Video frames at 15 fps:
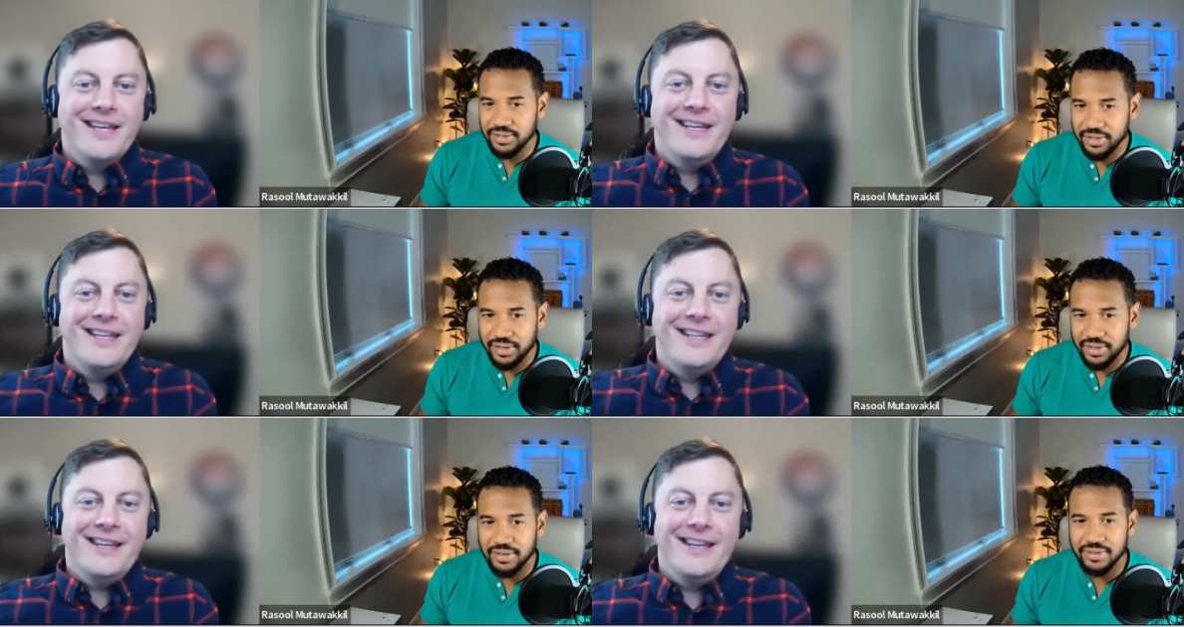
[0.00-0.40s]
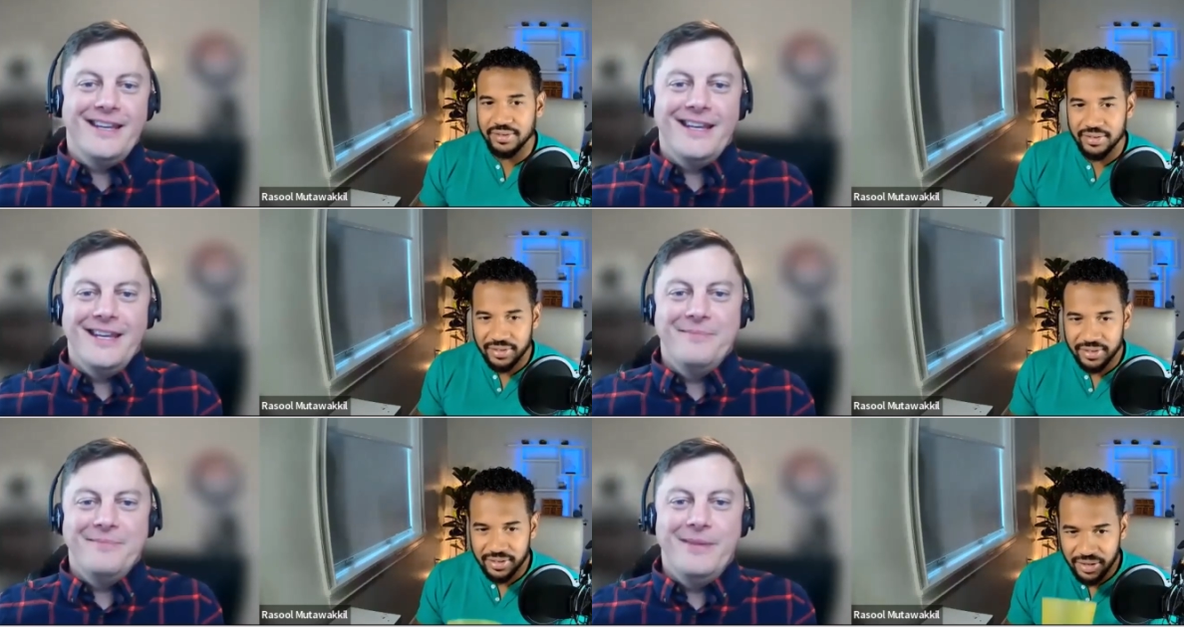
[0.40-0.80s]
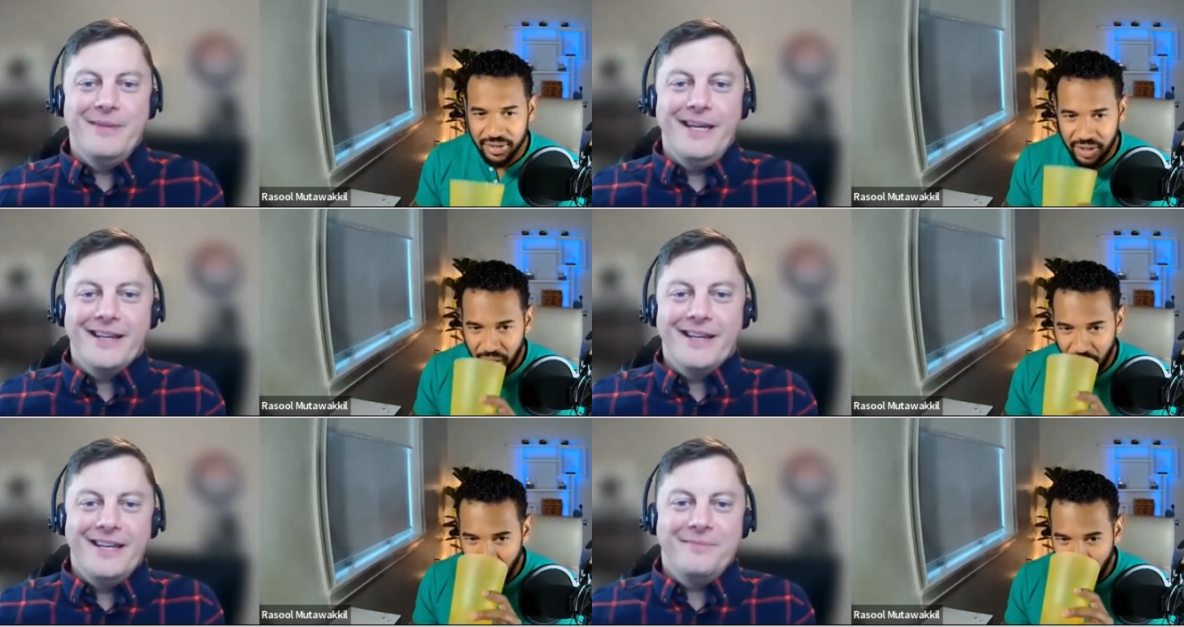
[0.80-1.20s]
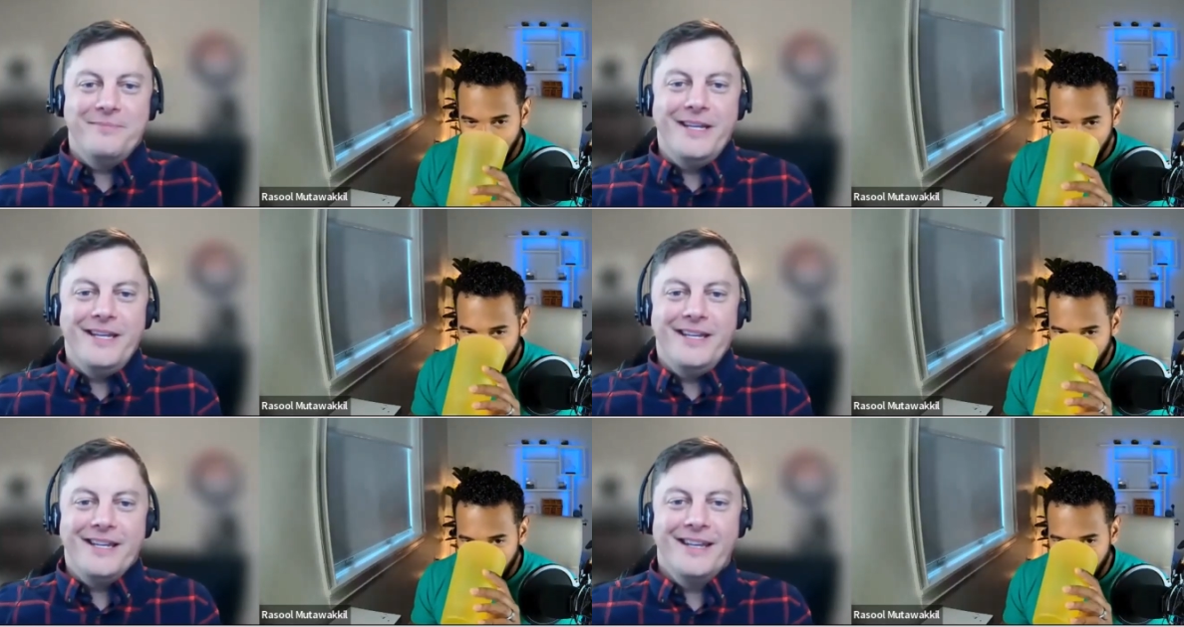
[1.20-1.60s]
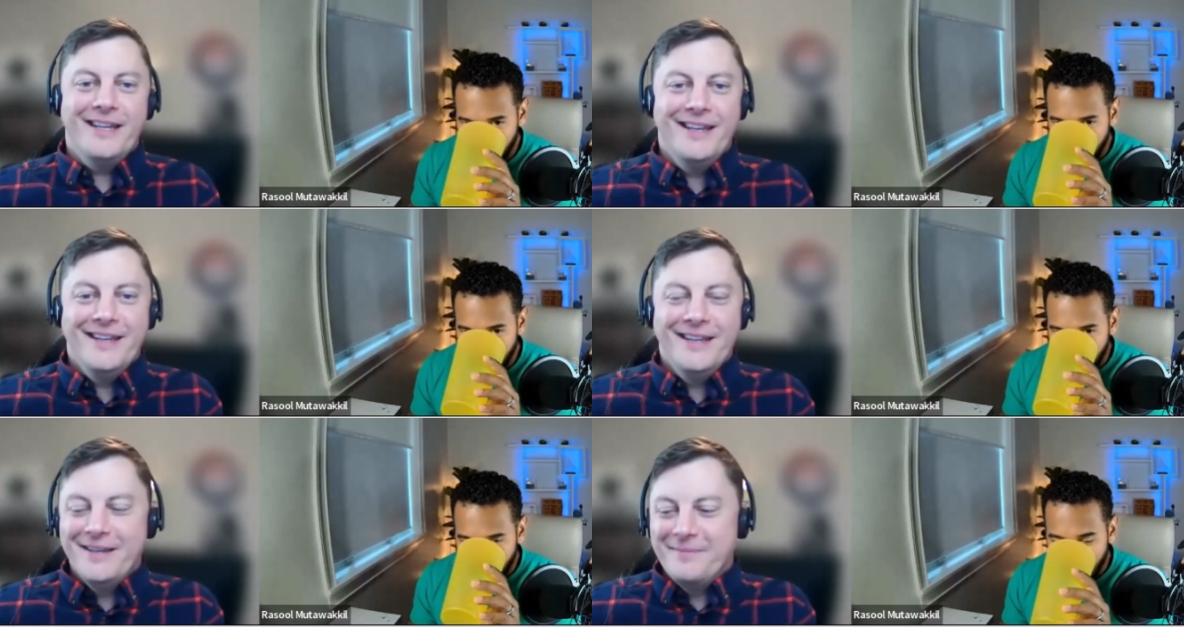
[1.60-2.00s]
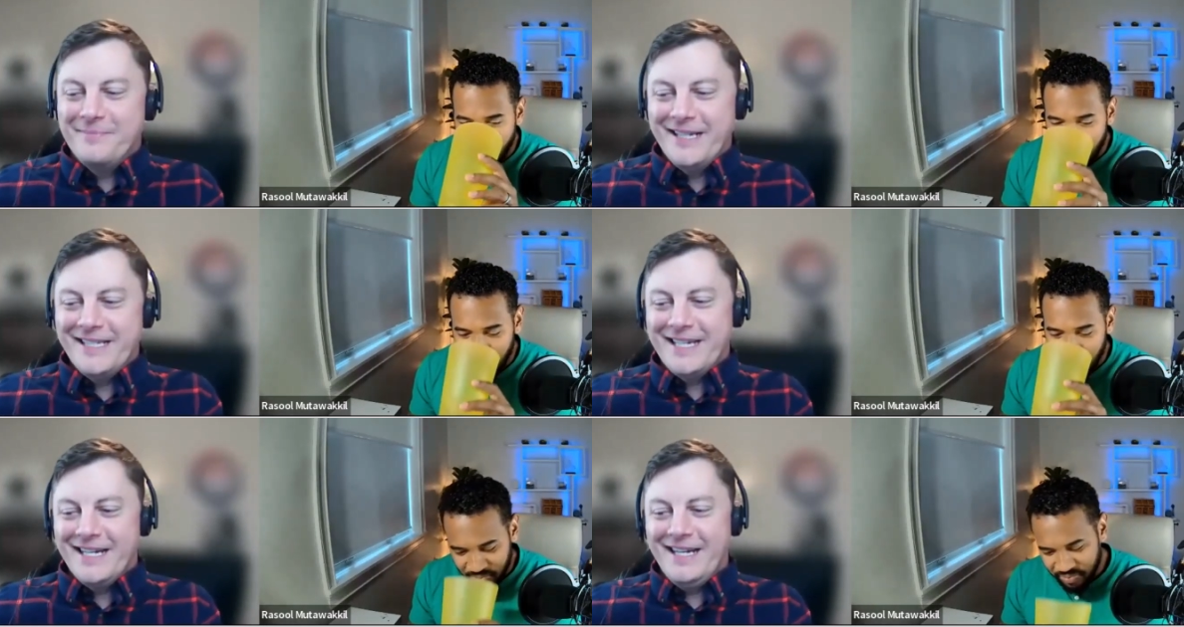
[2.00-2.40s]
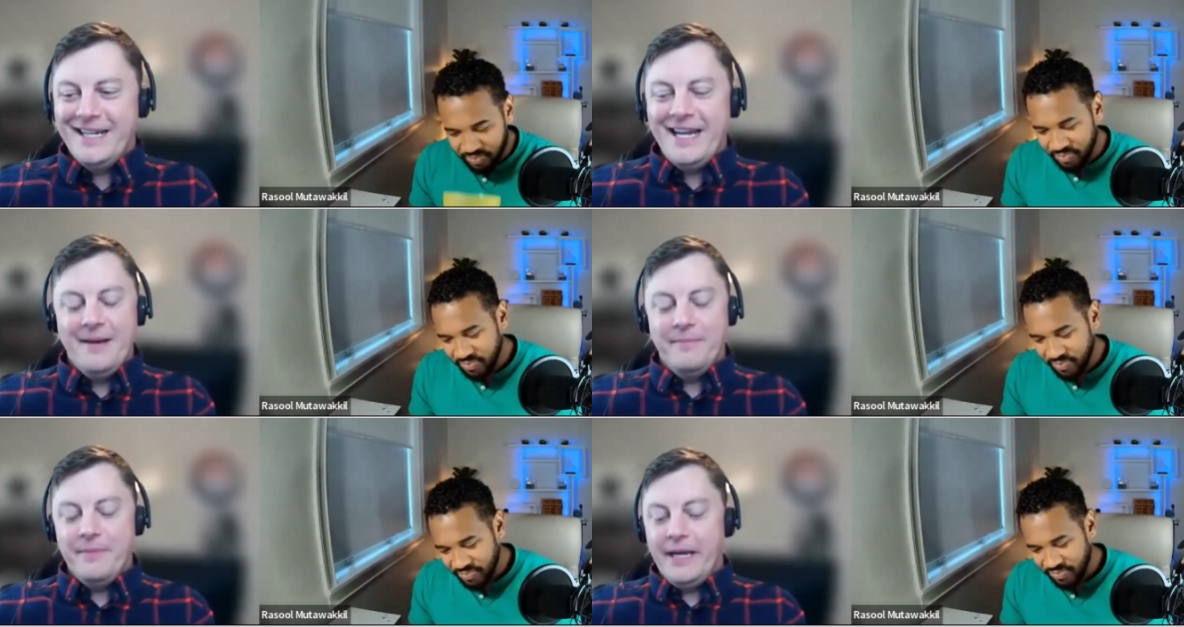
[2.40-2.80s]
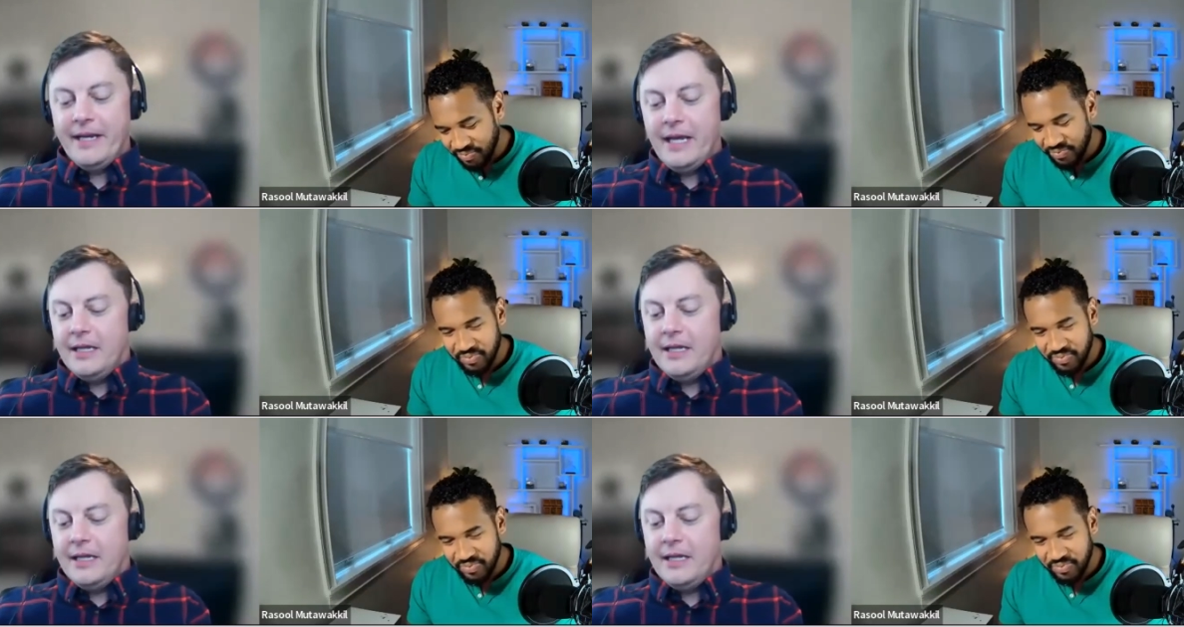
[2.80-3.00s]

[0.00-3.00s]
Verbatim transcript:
Speaker 1: Get, getting big, getting big. But uh, yeah, man,